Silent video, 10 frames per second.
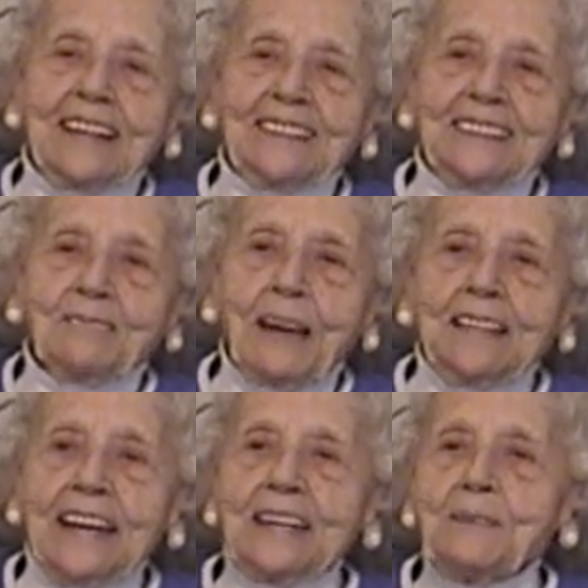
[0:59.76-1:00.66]
yeah.
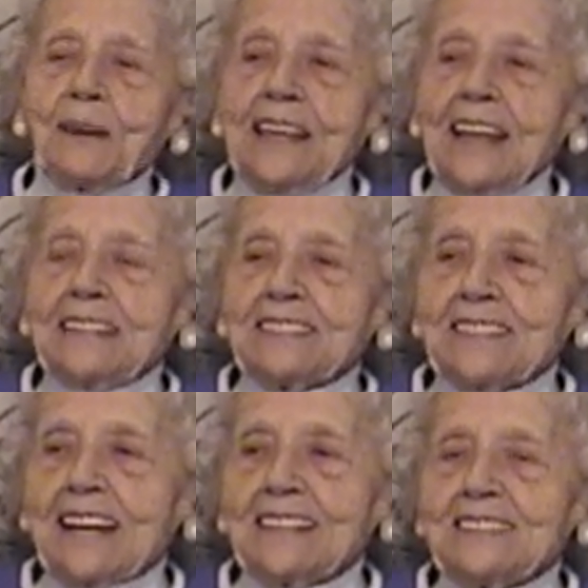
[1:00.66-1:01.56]
Well, anyway,
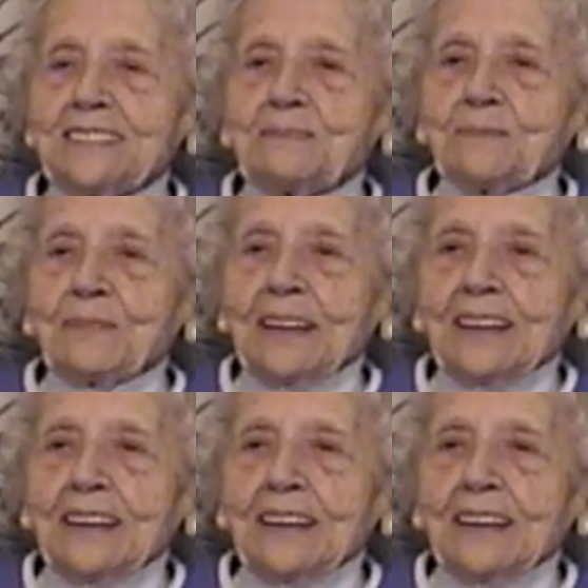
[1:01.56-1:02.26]
that's nice. I